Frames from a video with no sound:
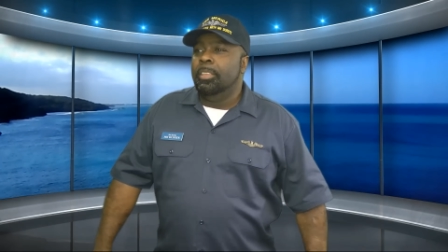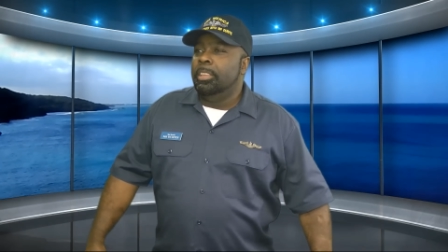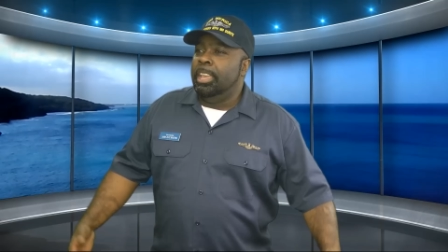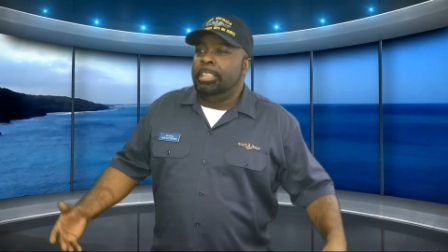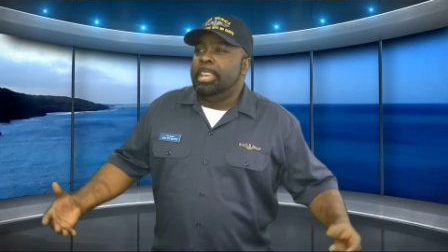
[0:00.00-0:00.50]

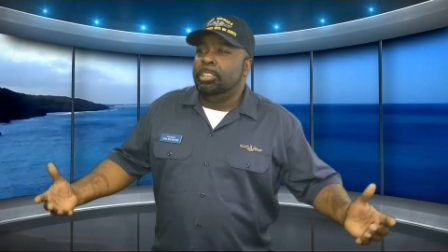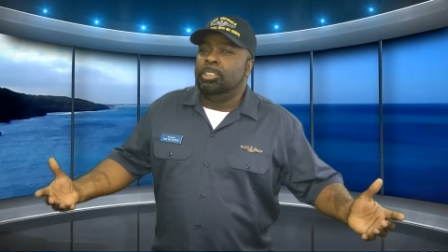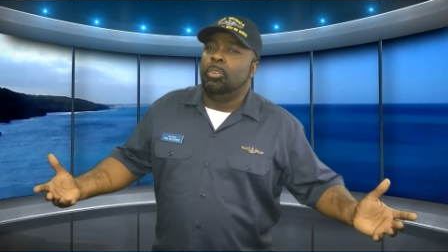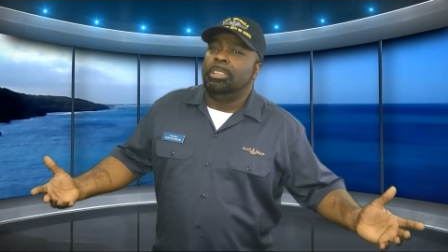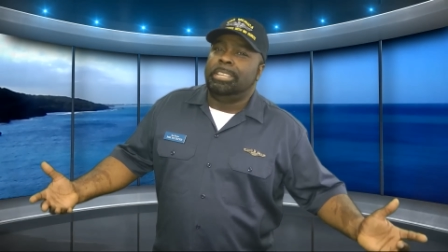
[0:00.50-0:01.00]
It takes. It's
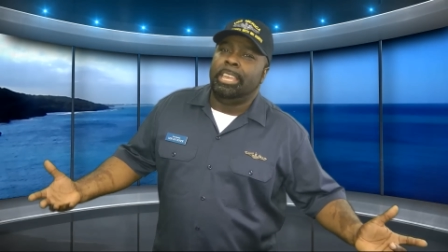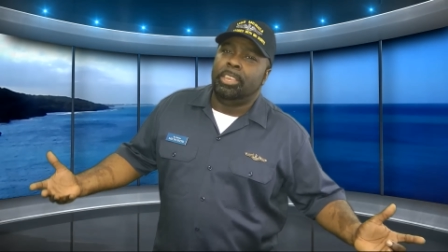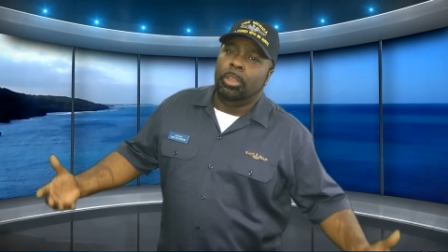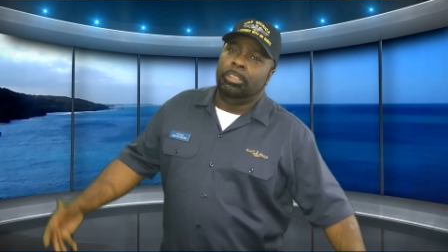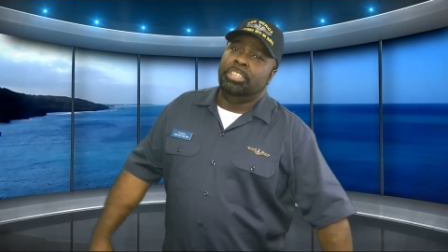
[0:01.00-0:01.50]
gonna take you
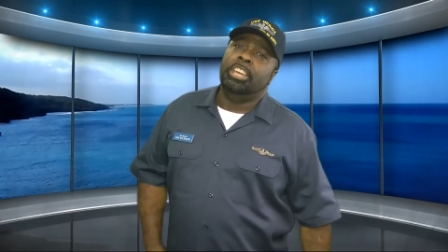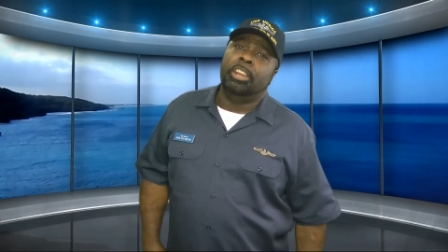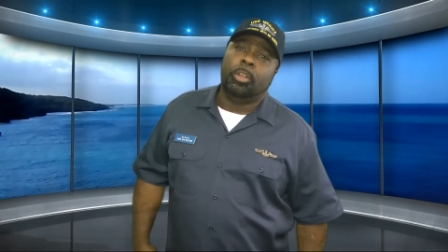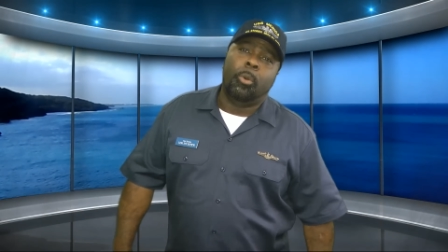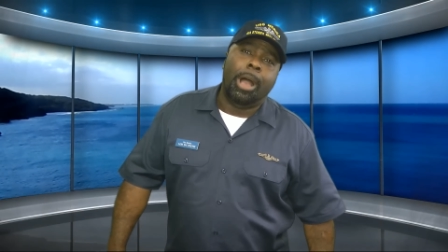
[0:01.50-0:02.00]
a year to
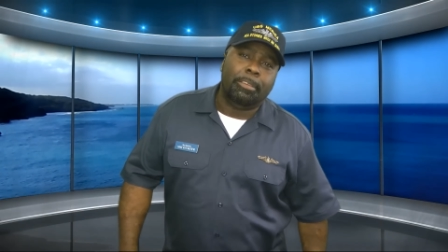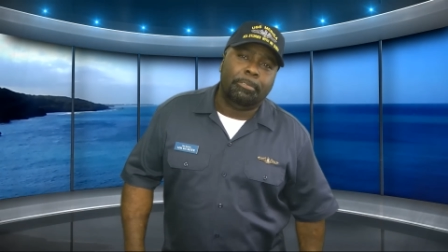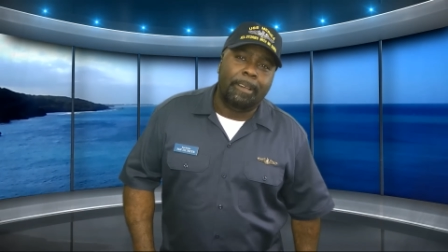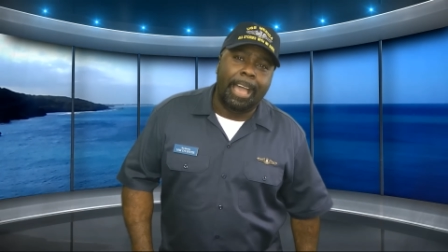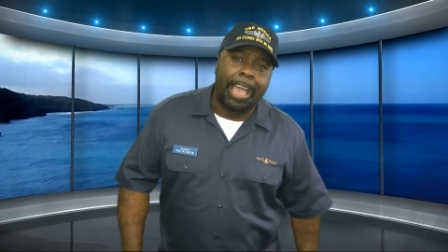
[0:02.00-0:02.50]

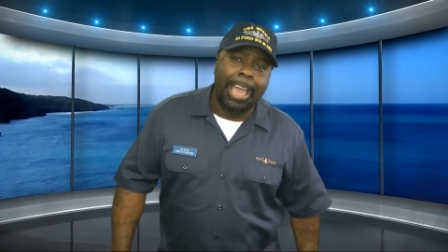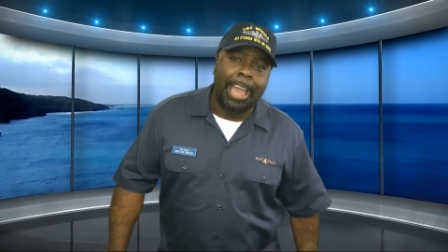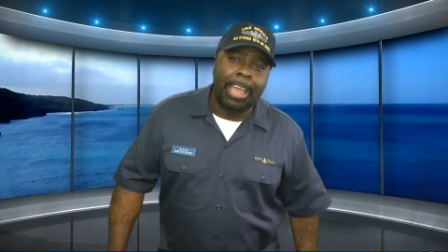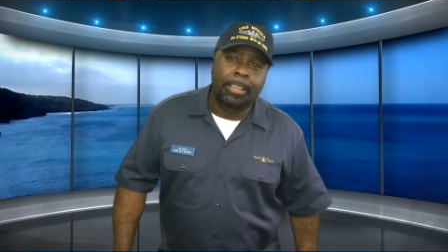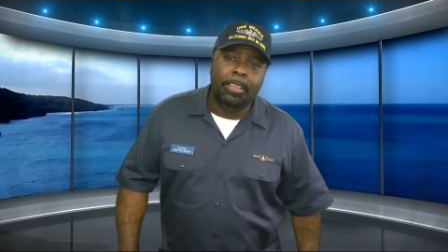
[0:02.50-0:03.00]
qualify